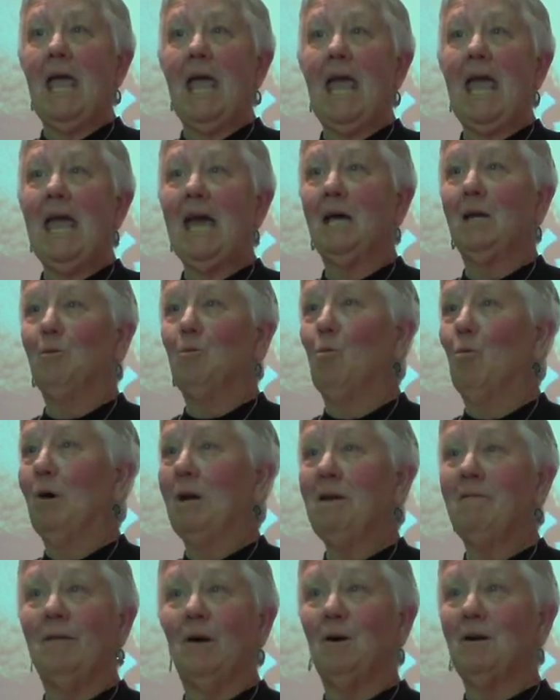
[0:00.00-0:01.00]
And
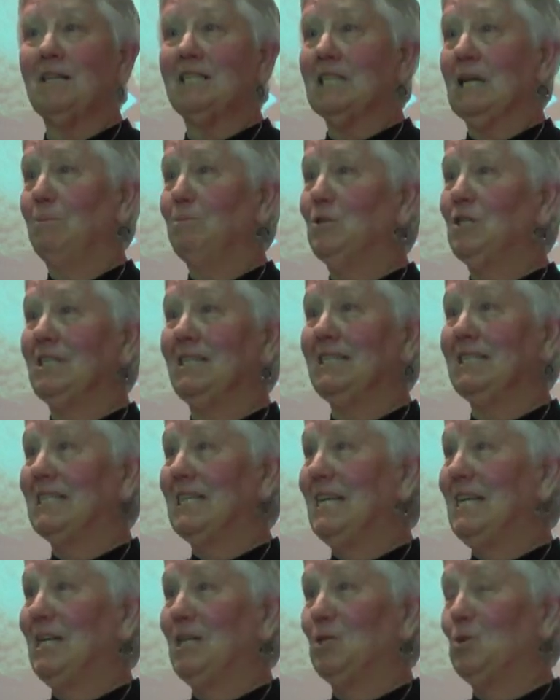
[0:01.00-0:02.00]
one of our
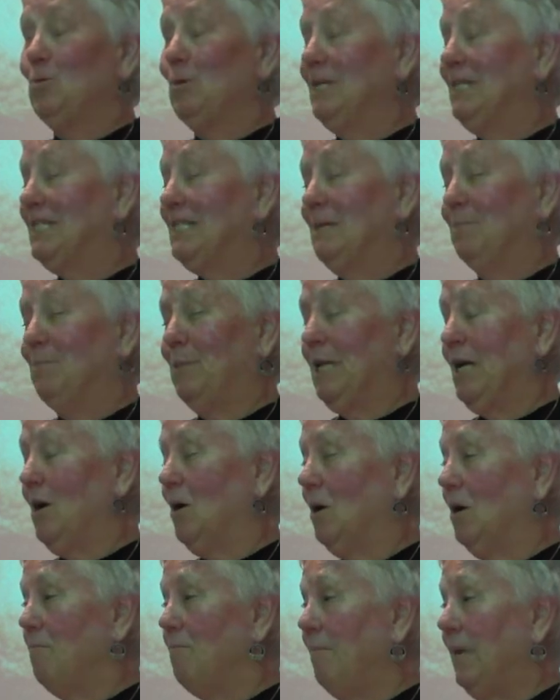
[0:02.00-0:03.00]
assumptions is we simply
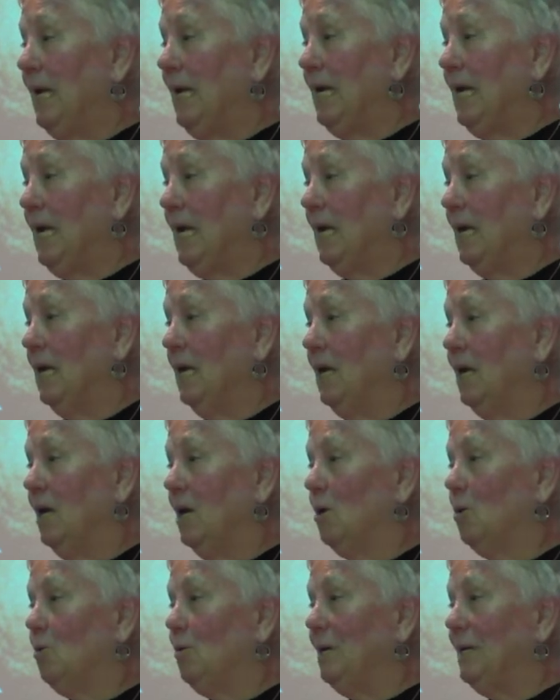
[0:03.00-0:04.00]
are meaning
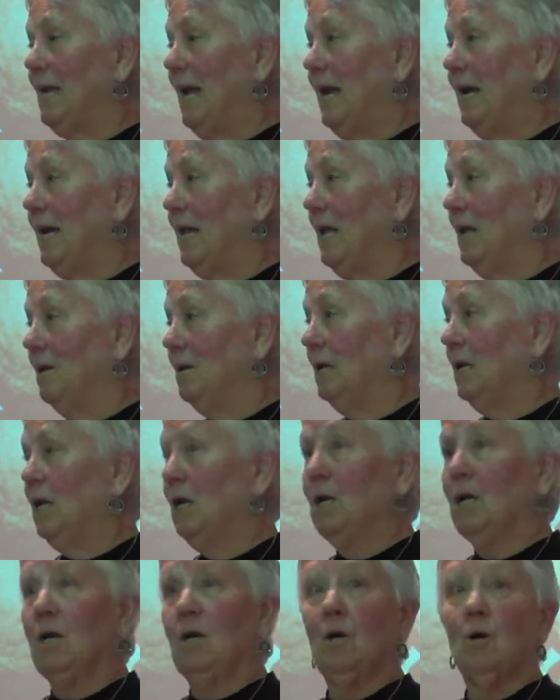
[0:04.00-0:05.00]
creating
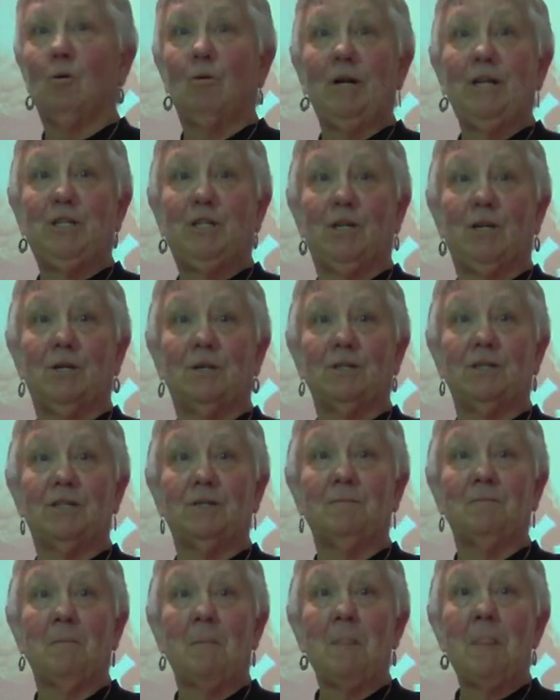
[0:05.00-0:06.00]

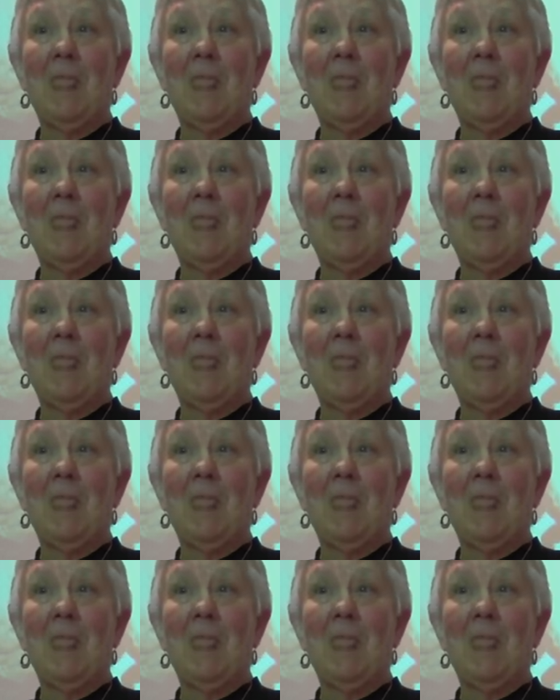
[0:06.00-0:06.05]
creatures.